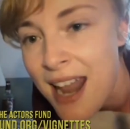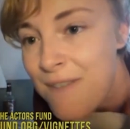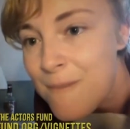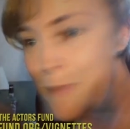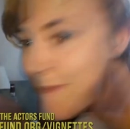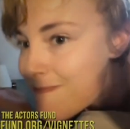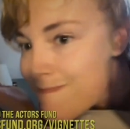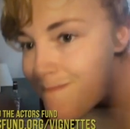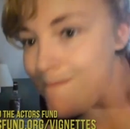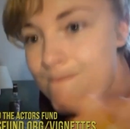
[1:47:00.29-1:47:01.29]
and I
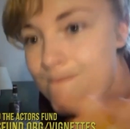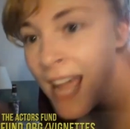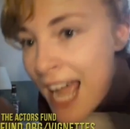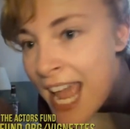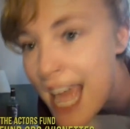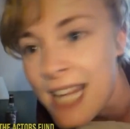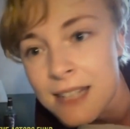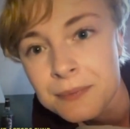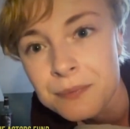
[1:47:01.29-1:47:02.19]
hate it.